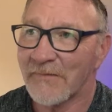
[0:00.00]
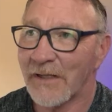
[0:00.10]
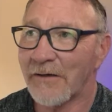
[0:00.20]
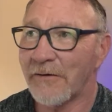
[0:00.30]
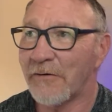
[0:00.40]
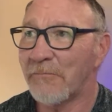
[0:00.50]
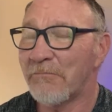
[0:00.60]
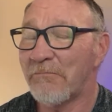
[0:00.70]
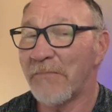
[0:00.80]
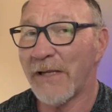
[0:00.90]
I don't know,
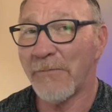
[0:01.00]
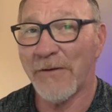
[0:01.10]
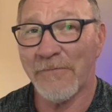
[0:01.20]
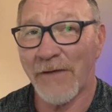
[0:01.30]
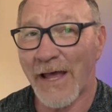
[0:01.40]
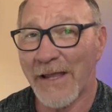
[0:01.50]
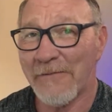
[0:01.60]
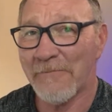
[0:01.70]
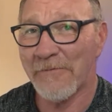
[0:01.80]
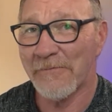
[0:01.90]
maybe
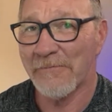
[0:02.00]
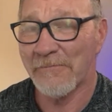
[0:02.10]
5?